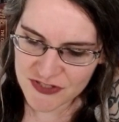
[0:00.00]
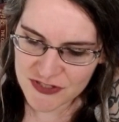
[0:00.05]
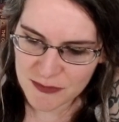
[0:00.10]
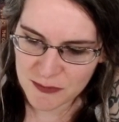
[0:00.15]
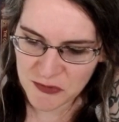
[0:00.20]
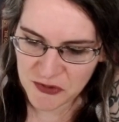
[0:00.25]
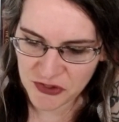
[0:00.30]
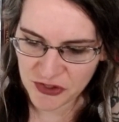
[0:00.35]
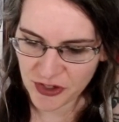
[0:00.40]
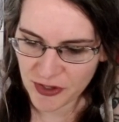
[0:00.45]
some
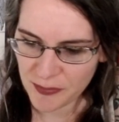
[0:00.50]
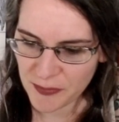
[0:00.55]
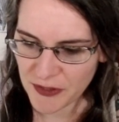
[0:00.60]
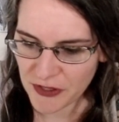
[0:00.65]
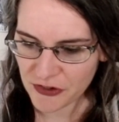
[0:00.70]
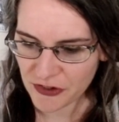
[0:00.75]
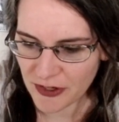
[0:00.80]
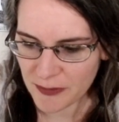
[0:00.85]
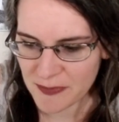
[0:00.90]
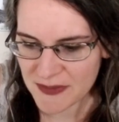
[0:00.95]

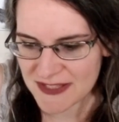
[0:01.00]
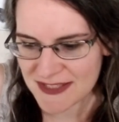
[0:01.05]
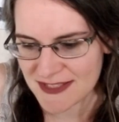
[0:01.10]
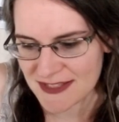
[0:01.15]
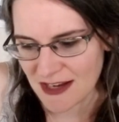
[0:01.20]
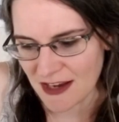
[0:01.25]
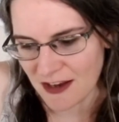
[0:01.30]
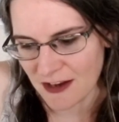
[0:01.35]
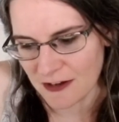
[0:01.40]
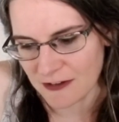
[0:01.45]
creepy
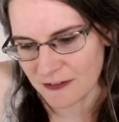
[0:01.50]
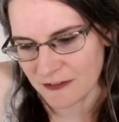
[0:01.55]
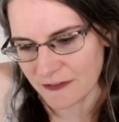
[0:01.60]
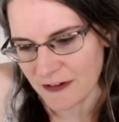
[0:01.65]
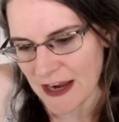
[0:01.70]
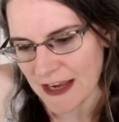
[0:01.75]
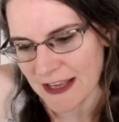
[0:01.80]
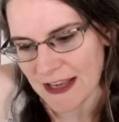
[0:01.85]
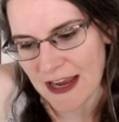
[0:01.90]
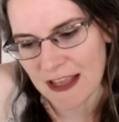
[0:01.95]
stuff.
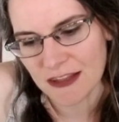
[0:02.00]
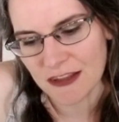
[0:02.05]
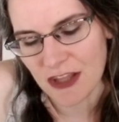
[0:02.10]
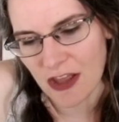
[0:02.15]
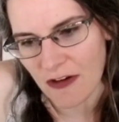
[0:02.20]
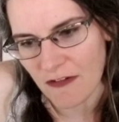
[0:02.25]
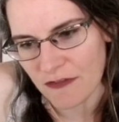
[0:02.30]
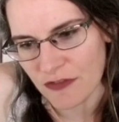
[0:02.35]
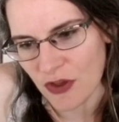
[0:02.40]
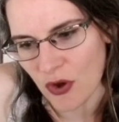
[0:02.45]
I
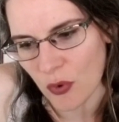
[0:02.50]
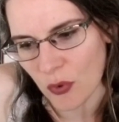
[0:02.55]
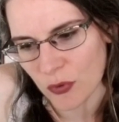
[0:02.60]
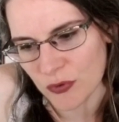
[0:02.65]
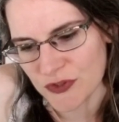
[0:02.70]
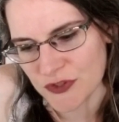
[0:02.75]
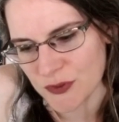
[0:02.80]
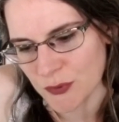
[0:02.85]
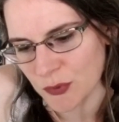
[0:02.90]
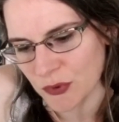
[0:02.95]
love the
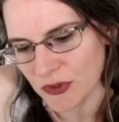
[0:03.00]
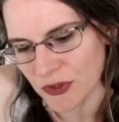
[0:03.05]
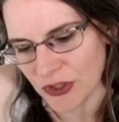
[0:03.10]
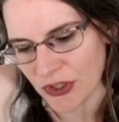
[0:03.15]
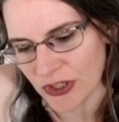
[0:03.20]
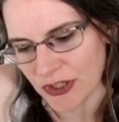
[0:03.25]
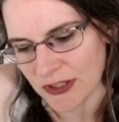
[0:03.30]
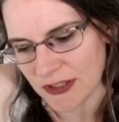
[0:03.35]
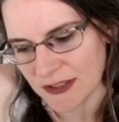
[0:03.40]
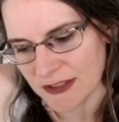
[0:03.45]
old school
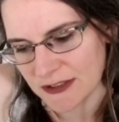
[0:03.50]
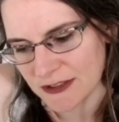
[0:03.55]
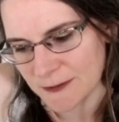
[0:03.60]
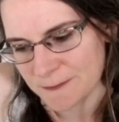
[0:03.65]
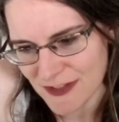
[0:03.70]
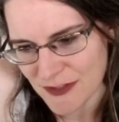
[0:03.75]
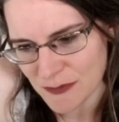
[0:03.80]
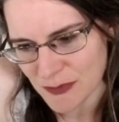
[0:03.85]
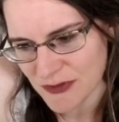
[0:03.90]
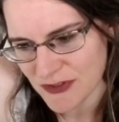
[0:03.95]
look.
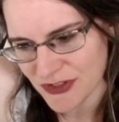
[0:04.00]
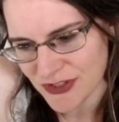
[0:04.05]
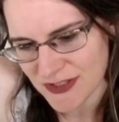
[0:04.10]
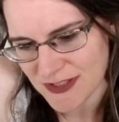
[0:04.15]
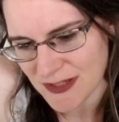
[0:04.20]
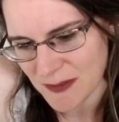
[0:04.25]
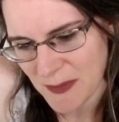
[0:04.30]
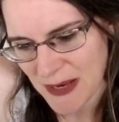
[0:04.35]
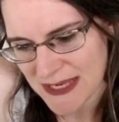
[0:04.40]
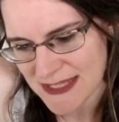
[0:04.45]
This was
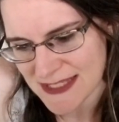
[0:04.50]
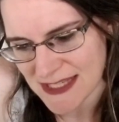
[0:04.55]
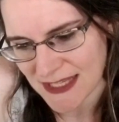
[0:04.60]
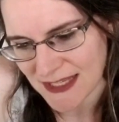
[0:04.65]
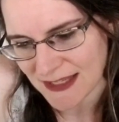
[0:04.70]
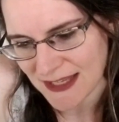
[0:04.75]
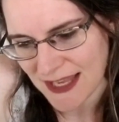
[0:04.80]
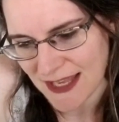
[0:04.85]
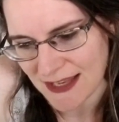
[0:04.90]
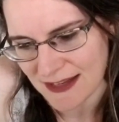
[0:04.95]
just
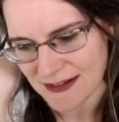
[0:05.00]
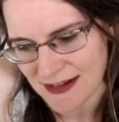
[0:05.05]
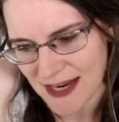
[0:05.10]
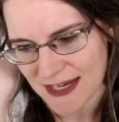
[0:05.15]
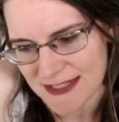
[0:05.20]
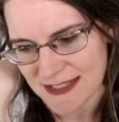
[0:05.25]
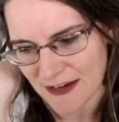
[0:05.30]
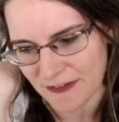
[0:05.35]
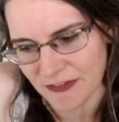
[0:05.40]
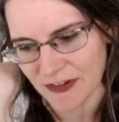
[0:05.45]
amazing, and I
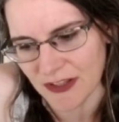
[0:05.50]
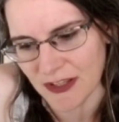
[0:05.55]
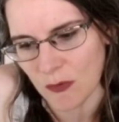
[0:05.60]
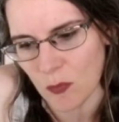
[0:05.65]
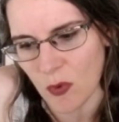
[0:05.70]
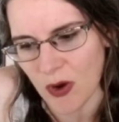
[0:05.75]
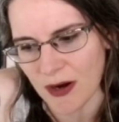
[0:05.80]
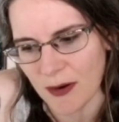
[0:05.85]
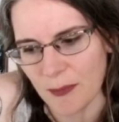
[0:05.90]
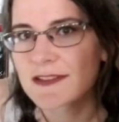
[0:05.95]
definitely
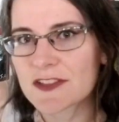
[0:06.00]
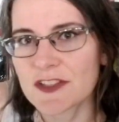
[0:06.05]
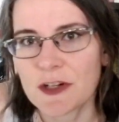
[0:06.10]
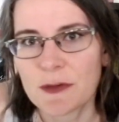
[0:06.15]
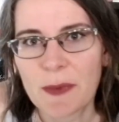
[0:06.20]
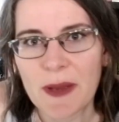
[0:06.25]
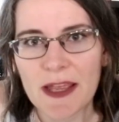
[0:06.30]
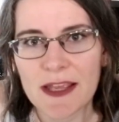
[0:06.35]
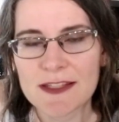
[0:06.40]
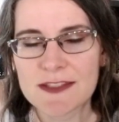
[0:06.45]
want to start
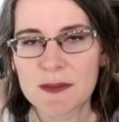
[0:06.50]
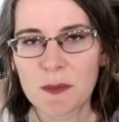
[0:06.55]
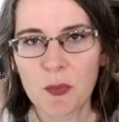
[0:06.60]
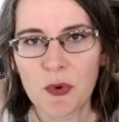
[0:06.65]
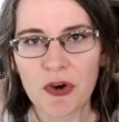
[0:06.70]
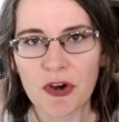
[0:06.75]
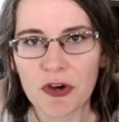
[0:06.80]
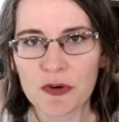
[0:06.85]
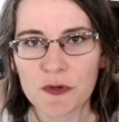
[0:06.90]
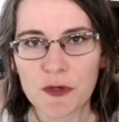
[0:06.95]
buying some
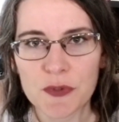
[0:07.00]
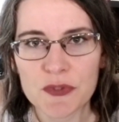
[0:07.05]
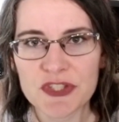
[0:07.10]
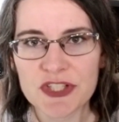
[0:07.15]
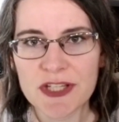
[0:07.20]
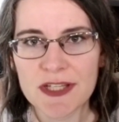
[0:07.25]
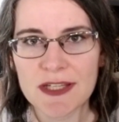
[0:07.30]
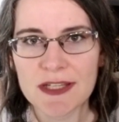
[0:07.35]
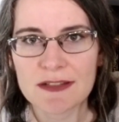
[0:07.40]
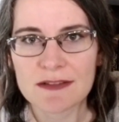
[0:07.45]
more
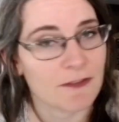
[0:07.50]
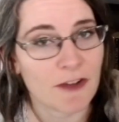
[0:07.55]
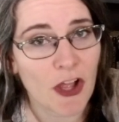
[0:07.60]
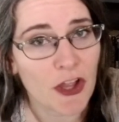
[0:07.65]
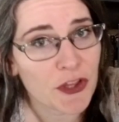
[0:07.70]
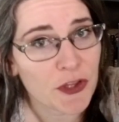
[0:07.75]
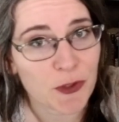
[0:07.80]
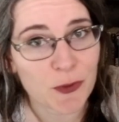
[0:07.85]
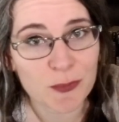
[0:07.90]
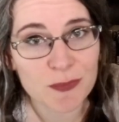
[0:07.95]
Orochi
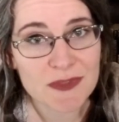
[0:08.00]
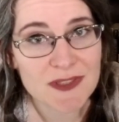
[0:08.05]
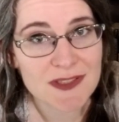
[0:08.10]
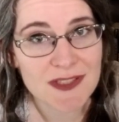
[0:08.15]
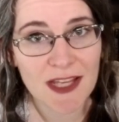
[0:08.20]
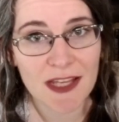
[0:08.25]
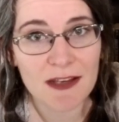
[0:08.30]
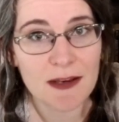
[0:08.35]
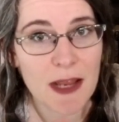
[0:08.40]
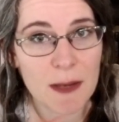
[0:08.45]
volumes
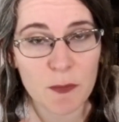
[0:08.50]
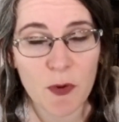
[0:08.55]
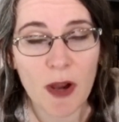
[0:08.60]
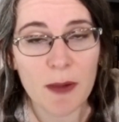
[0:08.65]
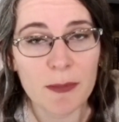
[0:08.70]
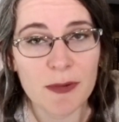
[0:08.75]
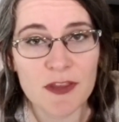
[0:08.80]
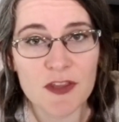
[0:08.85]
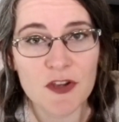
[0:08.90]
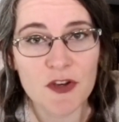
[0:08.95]
and
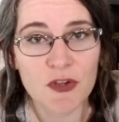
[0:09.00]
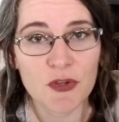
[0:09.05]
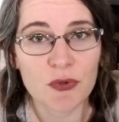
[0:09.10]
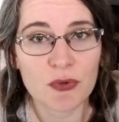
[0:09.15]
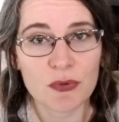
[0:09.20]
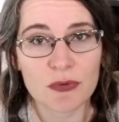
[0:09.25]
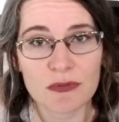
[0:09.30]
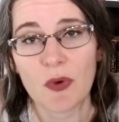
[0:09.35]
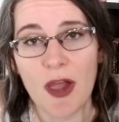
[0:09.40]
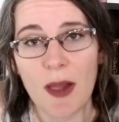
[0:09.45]
probably the
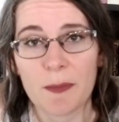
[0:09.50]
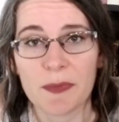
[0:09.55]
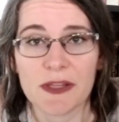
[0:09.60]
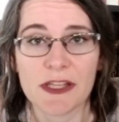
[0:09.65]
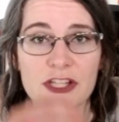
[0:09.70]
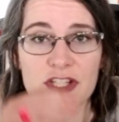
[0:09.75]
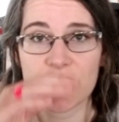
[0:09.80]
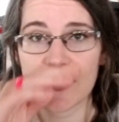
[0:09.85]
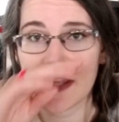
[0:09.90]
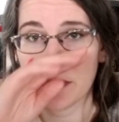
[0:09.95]
new
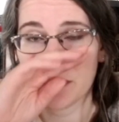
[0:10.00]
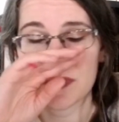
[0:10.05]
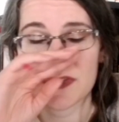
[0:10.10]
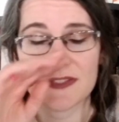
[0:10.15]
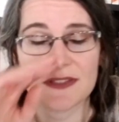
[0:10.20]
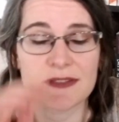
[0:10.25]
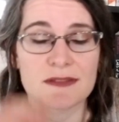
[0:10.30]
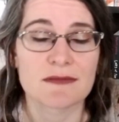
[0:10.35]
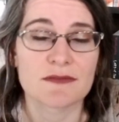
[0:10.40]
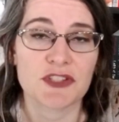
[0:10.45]
compilation that
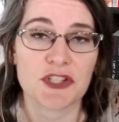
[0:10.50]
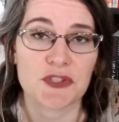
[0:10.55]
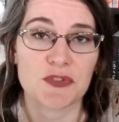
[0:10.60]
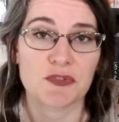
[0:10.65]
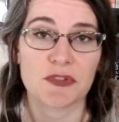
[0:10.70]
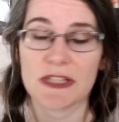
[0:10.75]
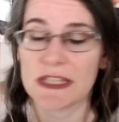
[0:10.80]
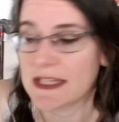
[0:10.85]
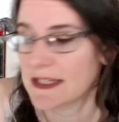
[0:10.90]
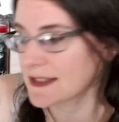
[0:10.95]
was just
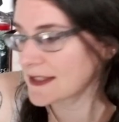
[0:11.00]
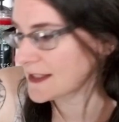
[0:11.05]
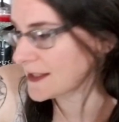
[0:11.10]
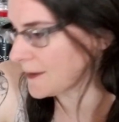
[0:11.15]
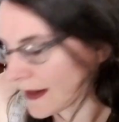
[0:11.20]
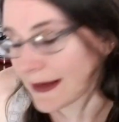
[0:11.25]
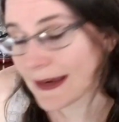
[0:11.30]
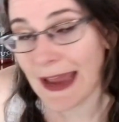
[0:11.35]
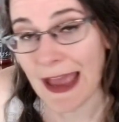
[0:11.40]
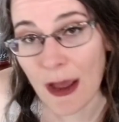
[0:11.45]
released.
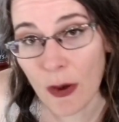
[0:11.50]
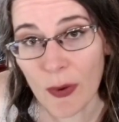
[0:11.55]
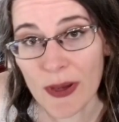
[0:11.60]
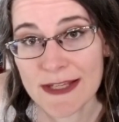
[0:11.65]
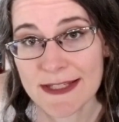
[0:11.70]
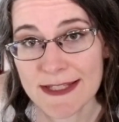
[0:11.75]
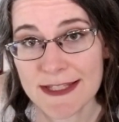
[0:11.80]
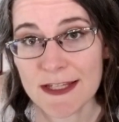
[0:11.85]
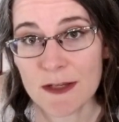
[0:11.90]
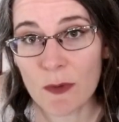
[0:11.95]
Now I
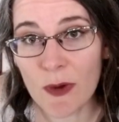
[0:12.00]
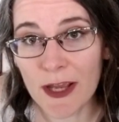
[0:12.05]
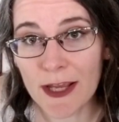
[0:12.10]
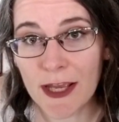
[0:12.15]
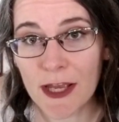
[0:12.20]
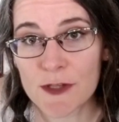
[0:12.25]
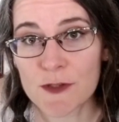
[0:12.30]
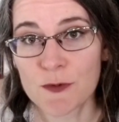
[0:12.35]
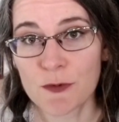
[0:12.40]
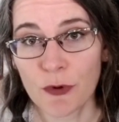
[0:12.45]
see why
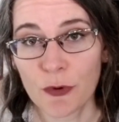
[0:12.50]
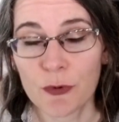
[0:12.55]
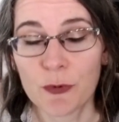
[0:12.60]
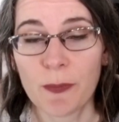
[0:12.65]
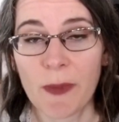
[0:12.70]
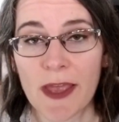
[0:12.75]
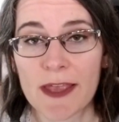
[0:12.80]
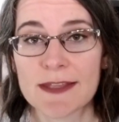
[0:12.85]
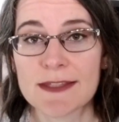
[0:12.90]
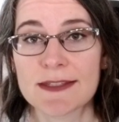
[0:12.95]
Kazuo
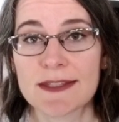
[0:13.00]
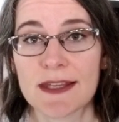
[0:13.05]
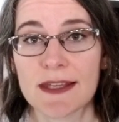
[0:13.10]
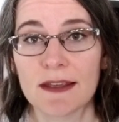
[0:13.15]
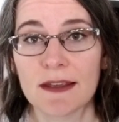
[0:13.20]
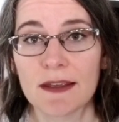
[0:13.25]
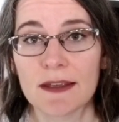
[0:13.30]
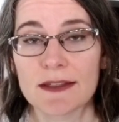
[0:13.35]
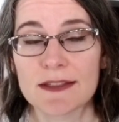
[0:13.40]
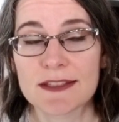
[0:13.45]
Umezu
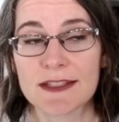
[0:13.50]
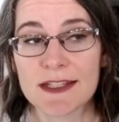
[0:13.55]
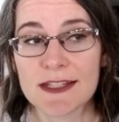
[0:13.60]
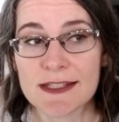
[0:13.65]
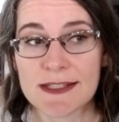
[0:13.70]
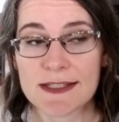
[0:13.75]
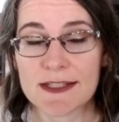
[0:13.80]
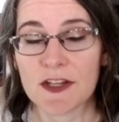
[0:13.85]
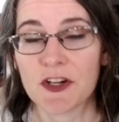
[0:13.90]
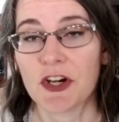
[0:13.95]
is
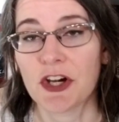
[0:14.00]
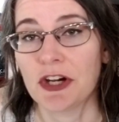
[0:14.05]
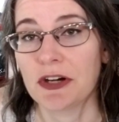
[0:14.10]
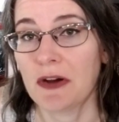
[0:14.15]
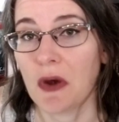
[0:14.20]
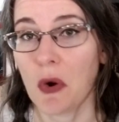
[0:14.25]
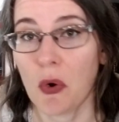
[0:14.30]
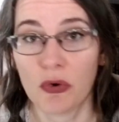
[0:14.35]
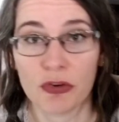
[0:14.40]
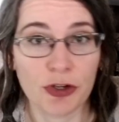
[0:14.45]
considered
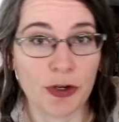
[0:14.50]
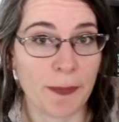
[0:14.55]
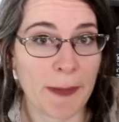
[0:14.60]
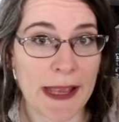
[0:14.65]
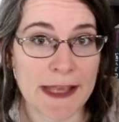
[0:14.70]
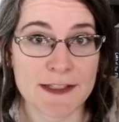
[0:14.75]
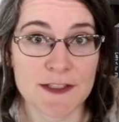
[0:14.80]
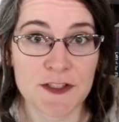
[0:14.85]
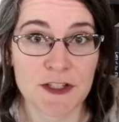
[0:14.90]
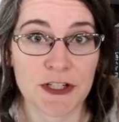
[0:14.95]
a horror
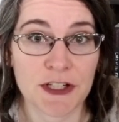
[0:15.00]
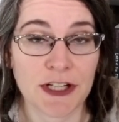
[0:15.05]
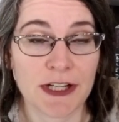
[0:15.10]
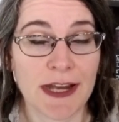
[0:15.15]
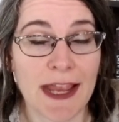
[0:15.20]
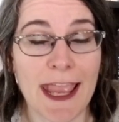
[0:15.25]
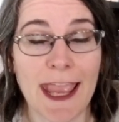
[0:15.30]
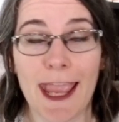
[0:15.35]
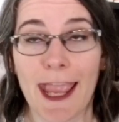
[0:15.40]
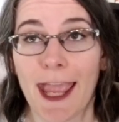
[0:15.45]
master,
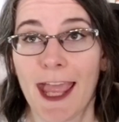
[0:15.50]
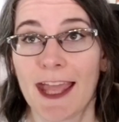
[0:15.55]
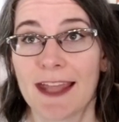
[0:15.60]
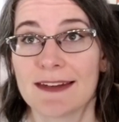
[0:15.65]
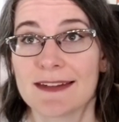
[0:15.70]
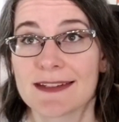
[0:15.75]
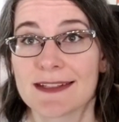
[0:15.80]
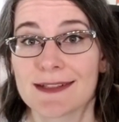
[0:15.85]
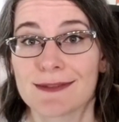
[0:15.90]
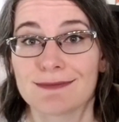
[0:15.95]

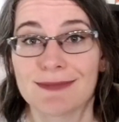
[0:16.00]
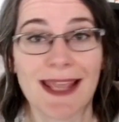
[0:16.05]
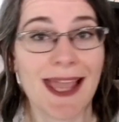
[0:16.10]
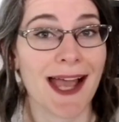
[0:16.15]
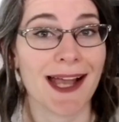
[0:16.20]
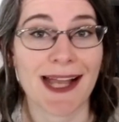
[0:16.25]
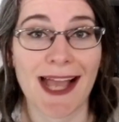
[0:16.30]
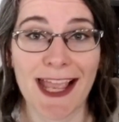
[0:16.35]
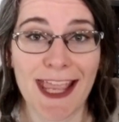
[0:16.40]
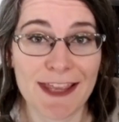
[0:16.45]
and
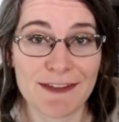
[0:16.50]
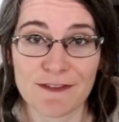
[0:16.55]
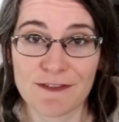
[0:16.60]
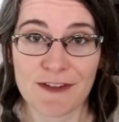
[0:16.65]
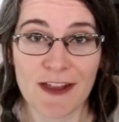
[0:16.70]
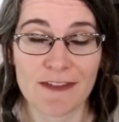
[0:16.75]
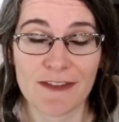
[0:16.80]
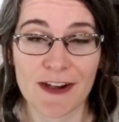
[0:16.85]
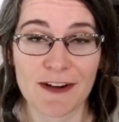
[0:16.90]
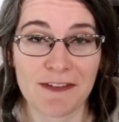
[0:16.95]
yeah, I gave it
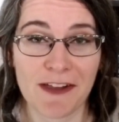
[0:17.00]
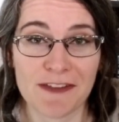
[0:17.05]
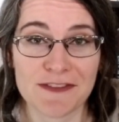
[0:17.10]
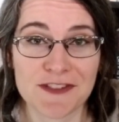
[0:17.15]
5 out of 5